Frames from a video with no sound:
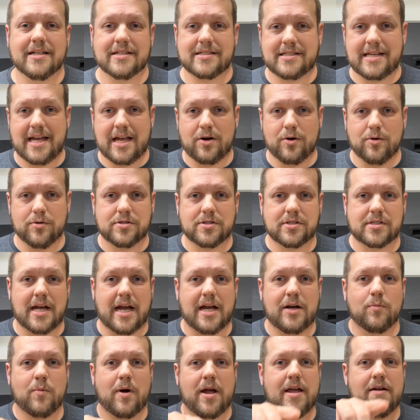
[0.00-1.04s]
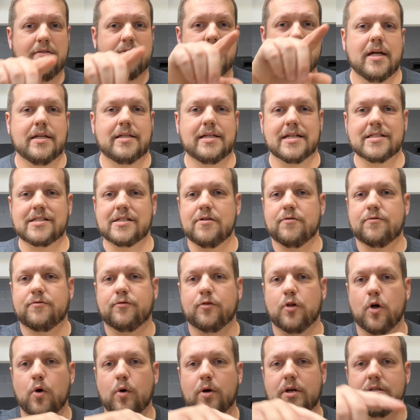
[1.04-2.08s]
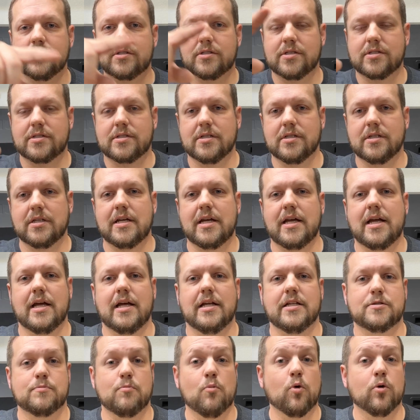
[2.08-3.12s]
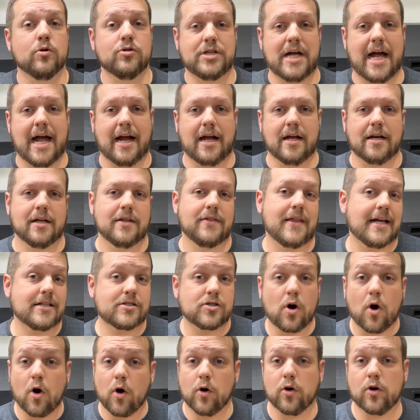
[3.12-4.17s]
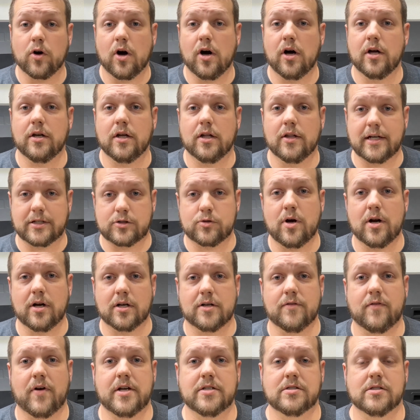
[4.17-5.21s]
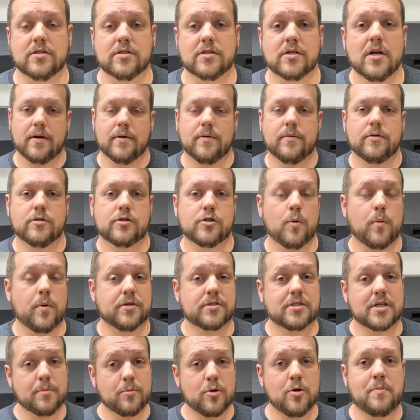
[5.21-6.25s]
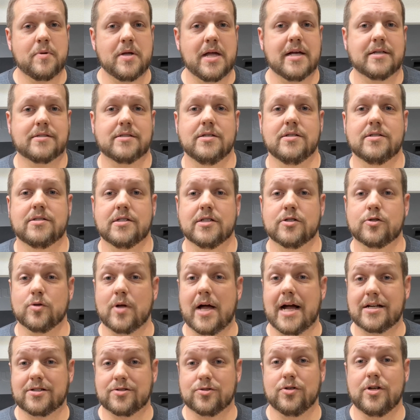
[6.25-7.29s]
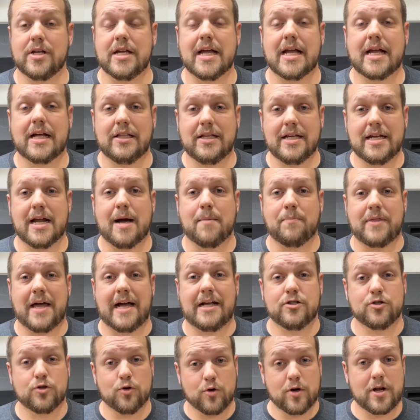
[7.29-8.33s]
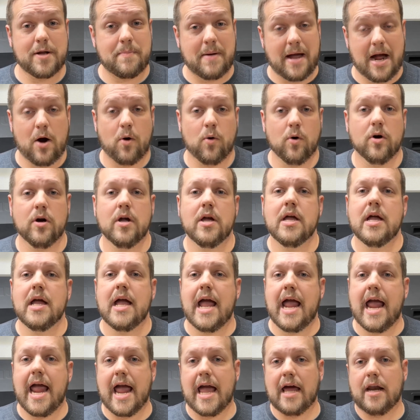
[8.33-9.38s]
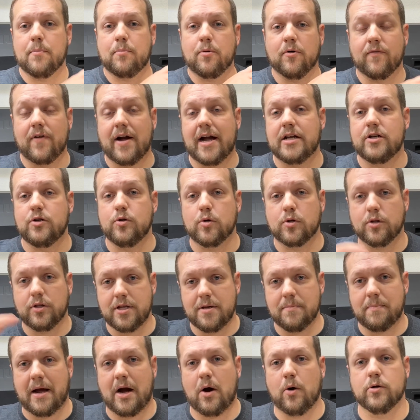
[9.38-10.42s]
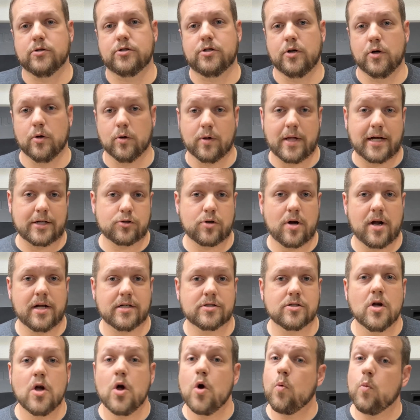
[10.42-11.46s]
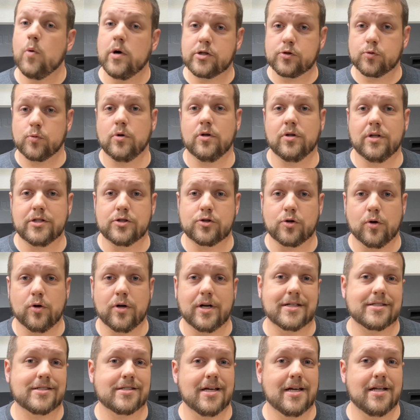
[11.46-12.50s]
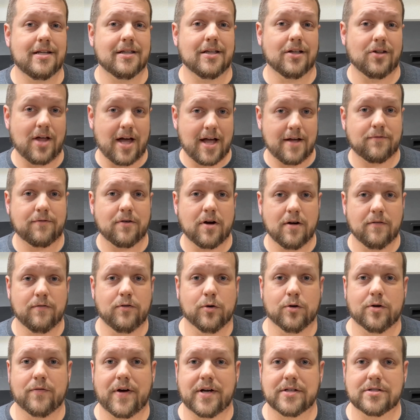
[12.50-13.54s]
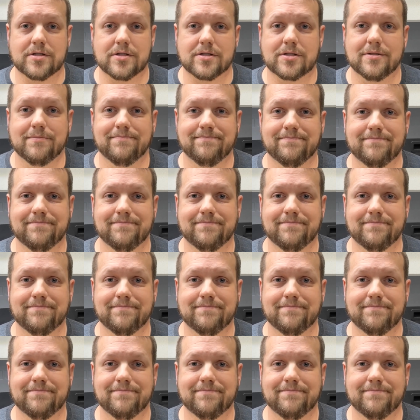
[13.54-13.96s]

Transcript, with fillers: standard sine wave. It doesn't flow consistently, it's more jagged, and that's hard on electronic devices. So with some UPSs, this will actually clean up that dirty power and provide you clean power to your electronics, which will in turn extend the life of your devices.